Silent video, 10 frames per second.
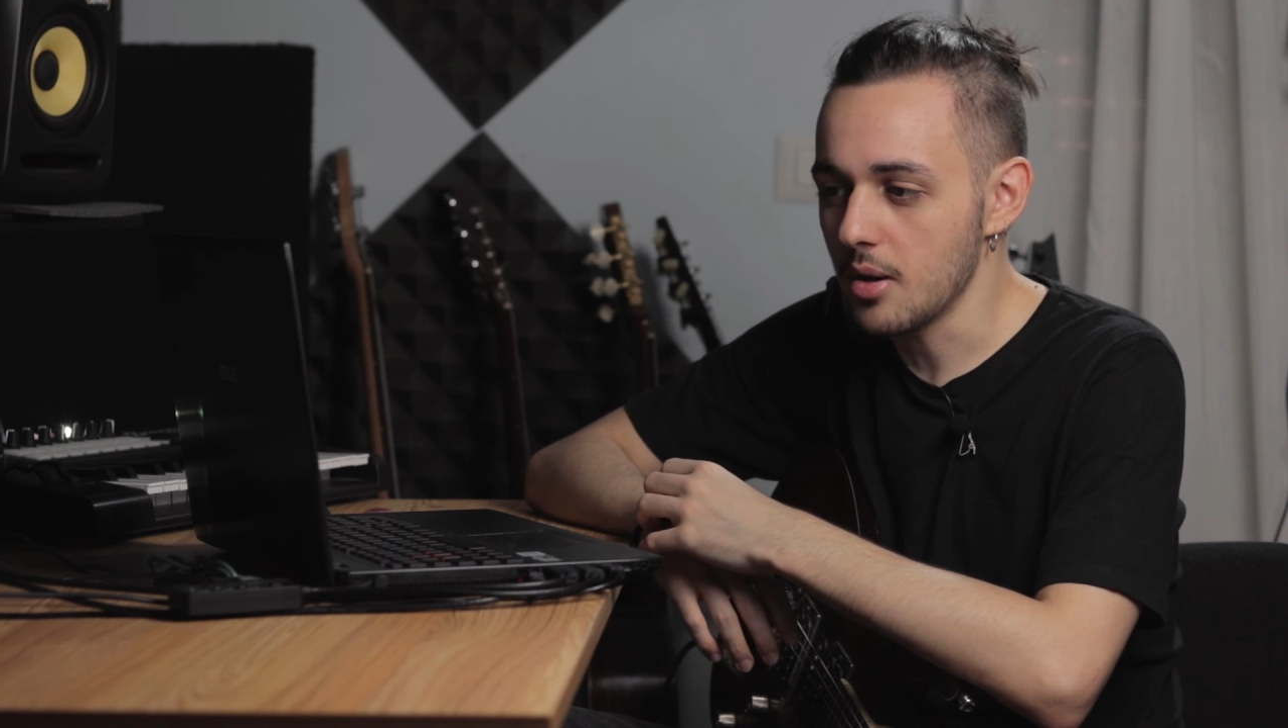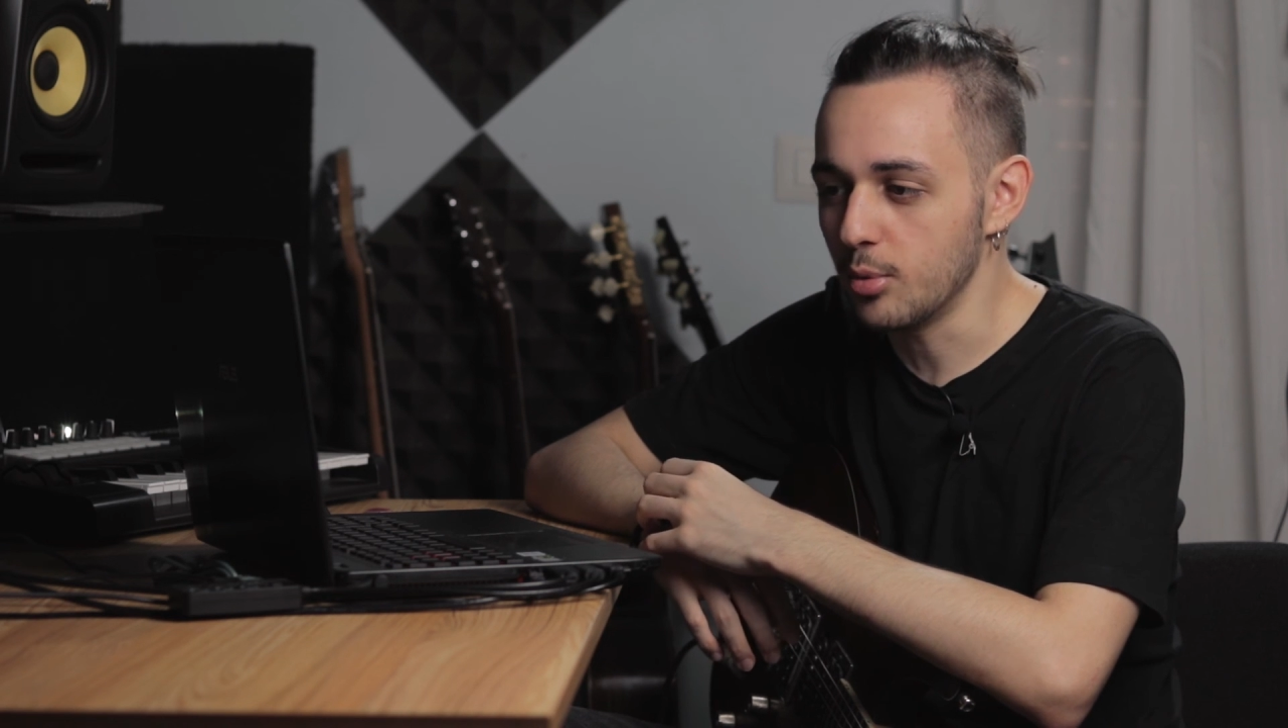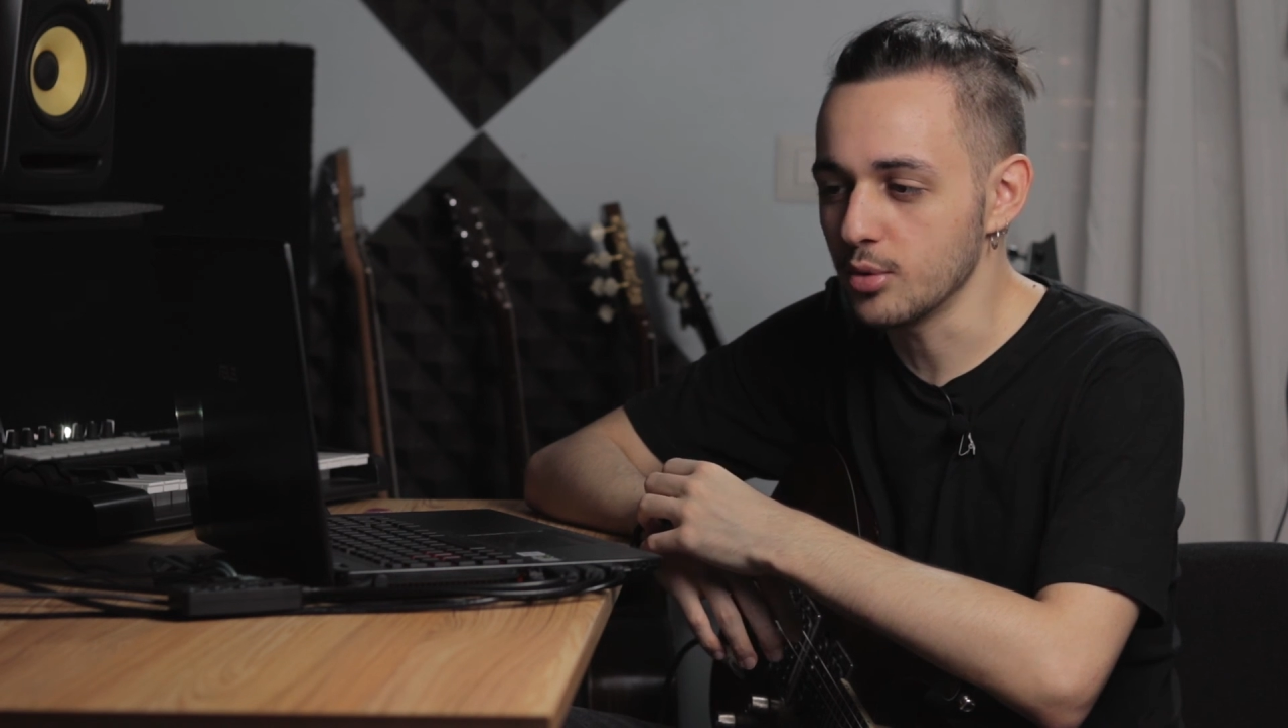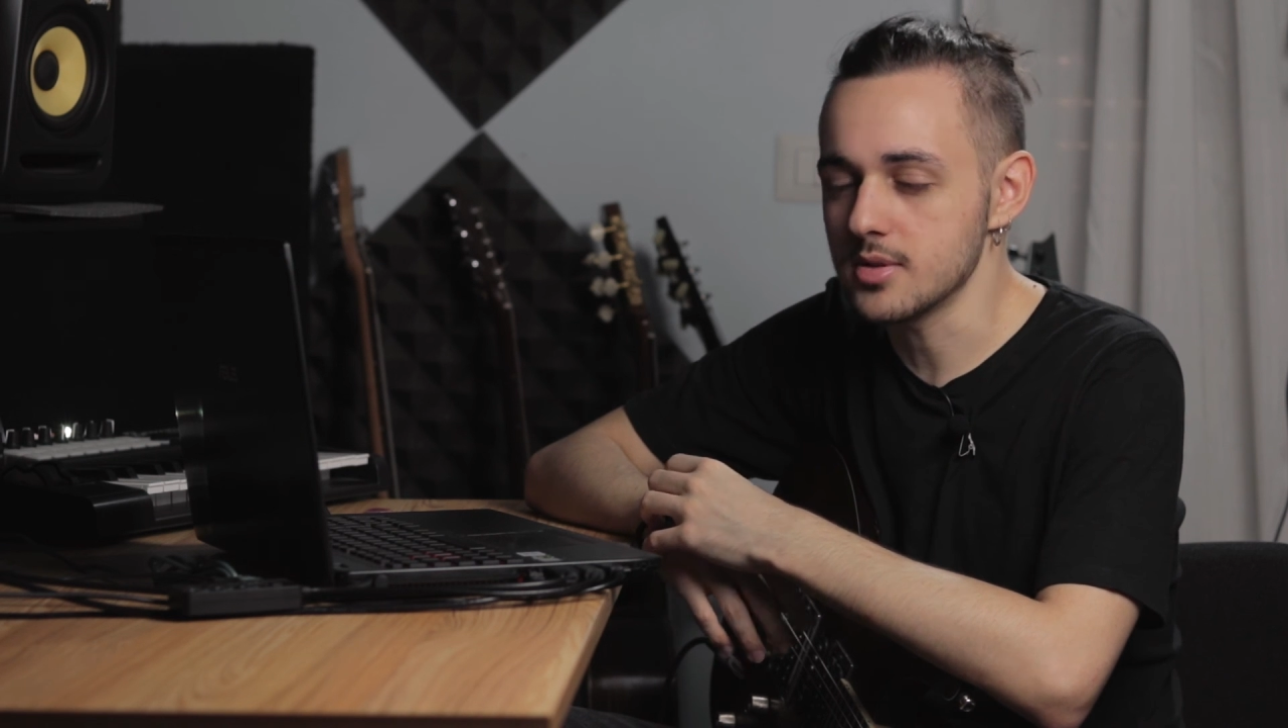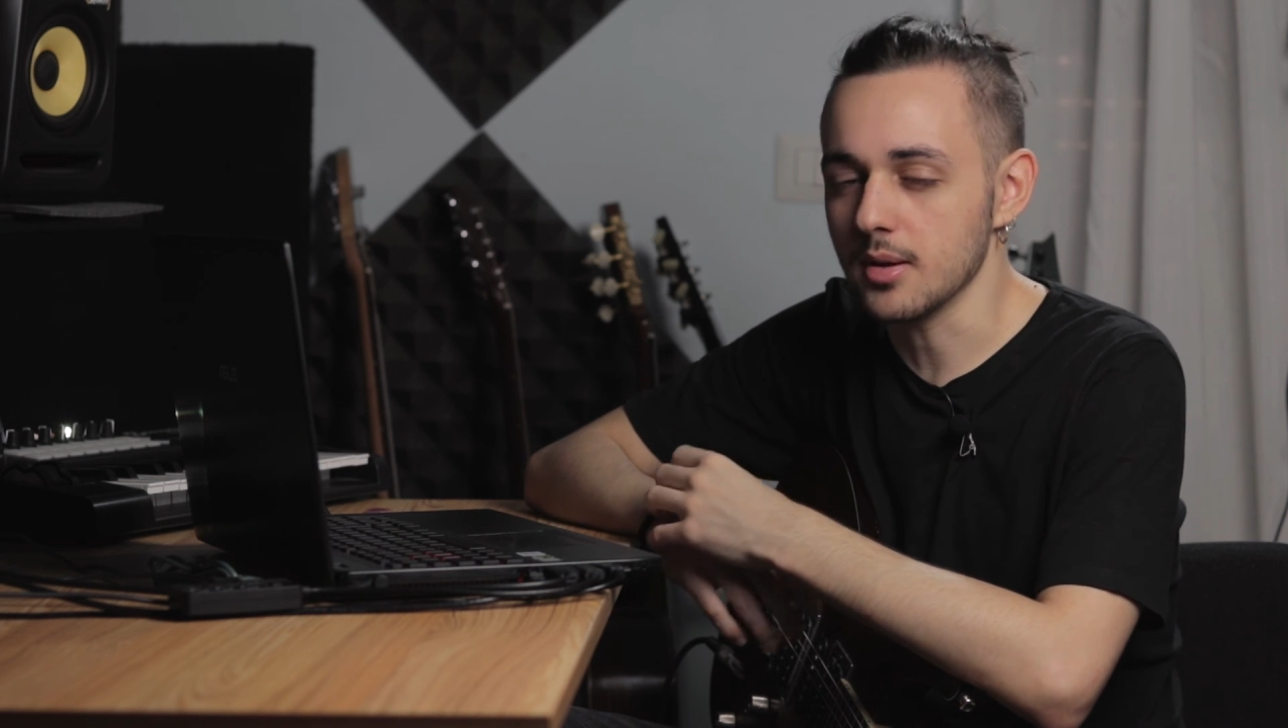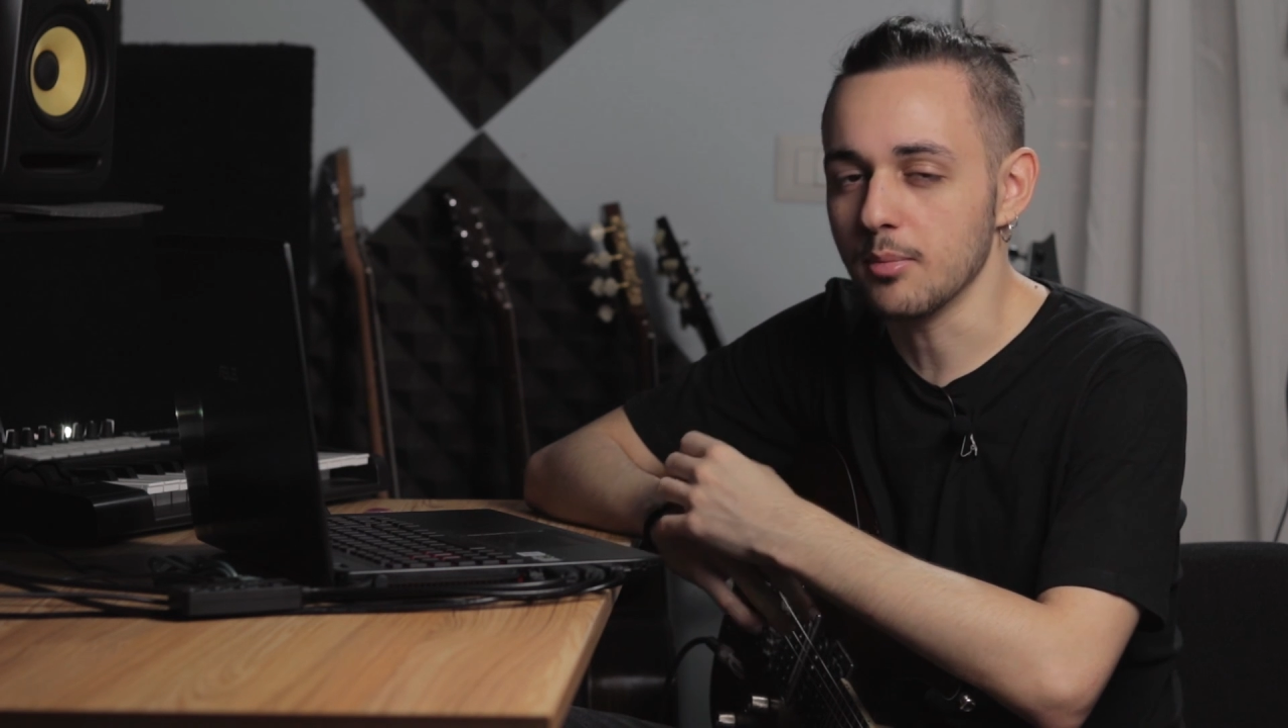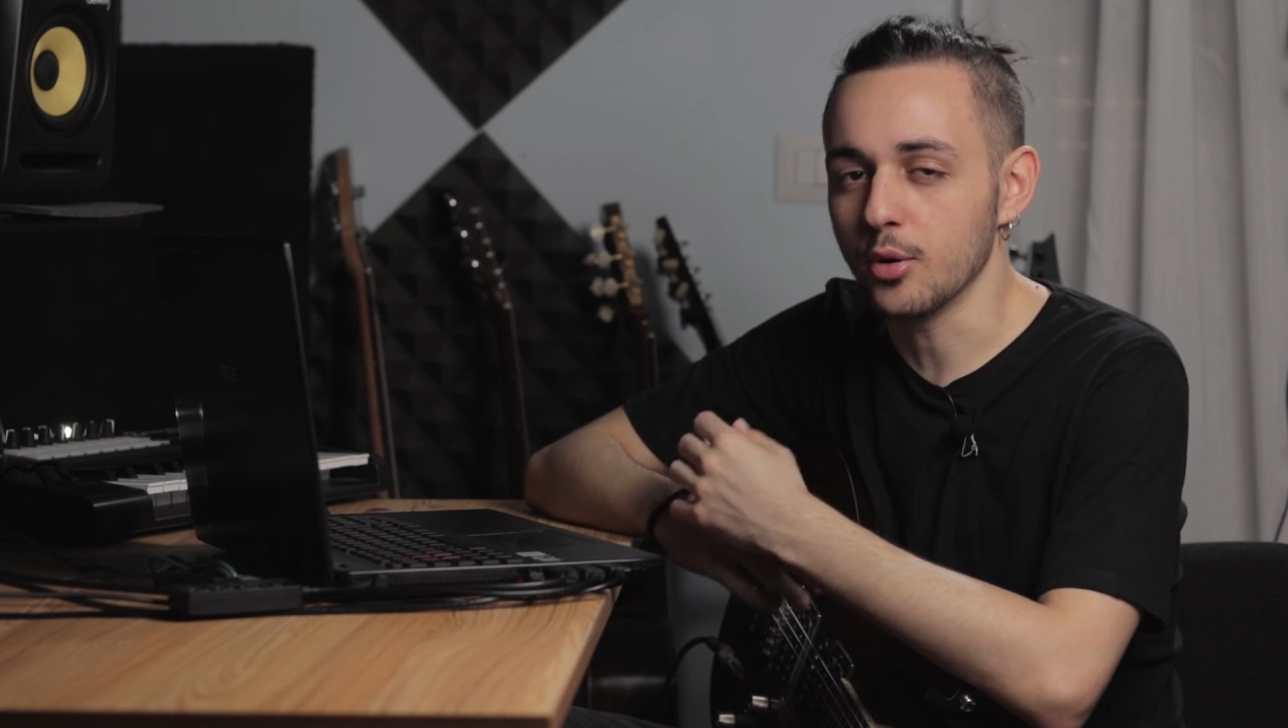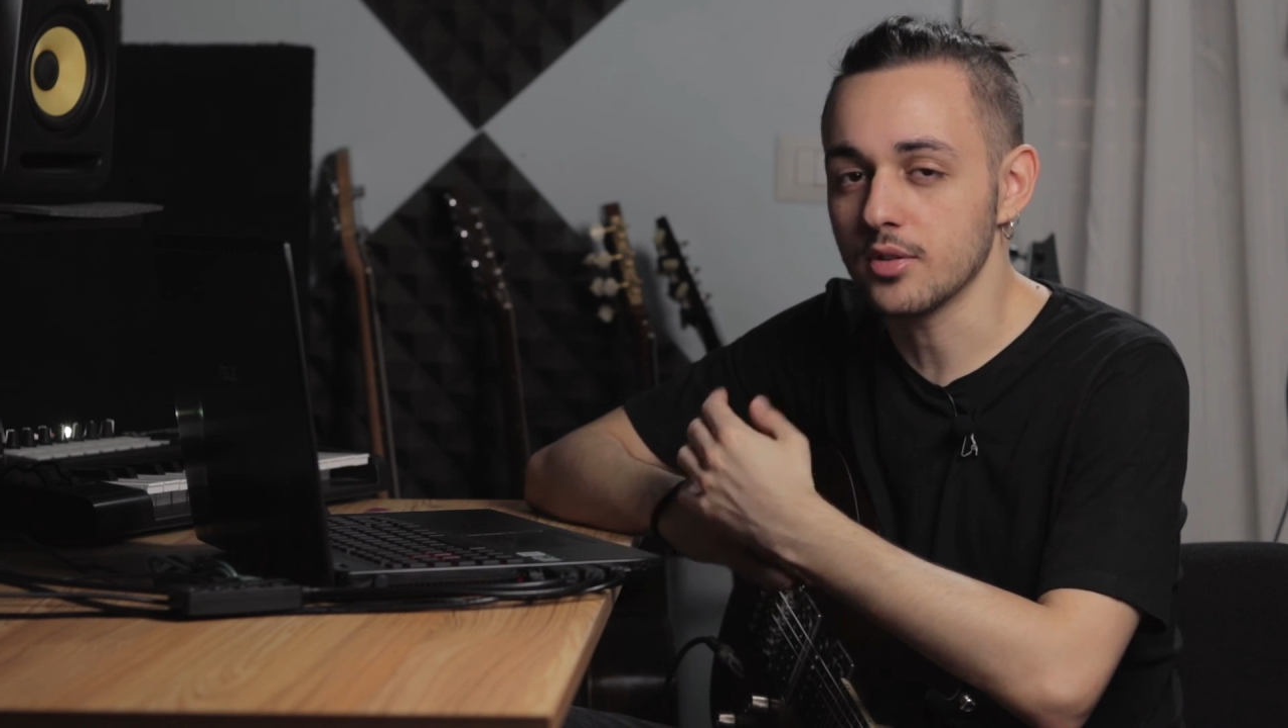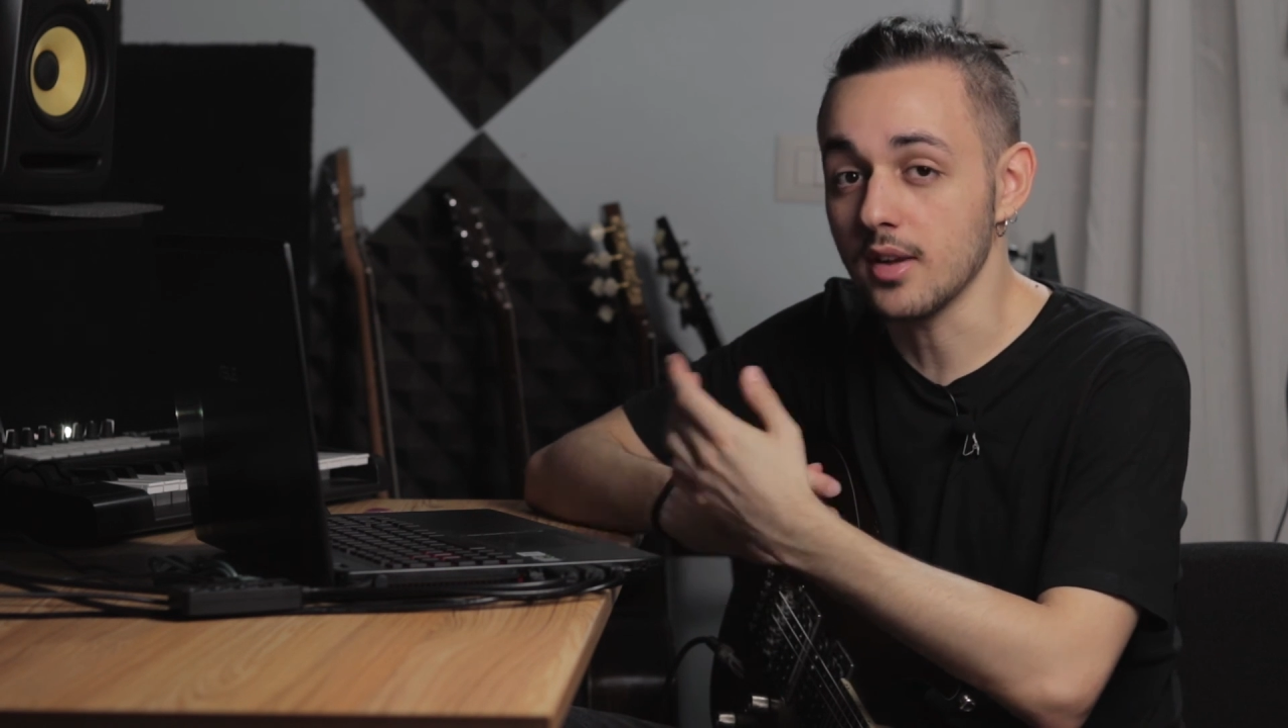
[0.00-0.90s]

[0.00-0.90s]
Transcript: put some more